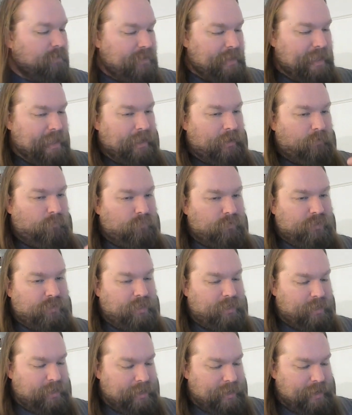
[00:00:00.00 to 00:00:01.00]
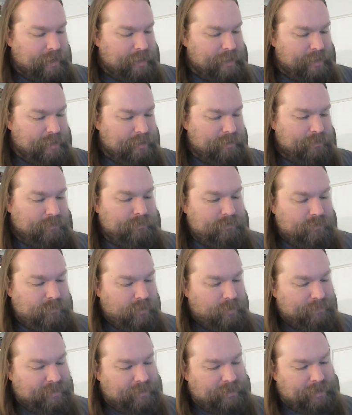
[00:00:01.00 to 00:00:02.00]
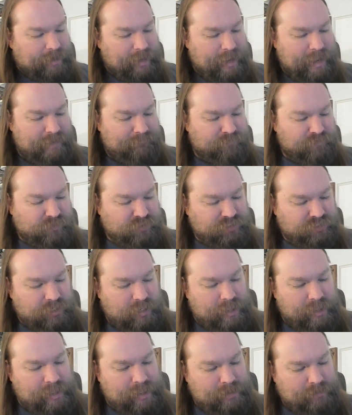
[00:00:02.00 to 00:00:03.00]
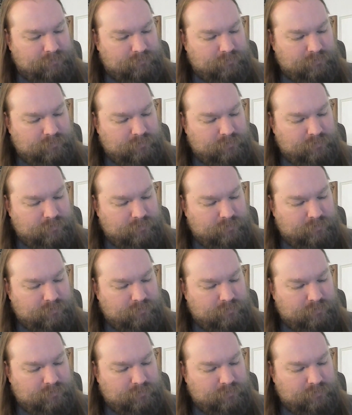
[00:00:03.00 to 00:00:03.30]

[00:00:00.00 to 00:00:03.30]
Now, we're going to add about a half a shot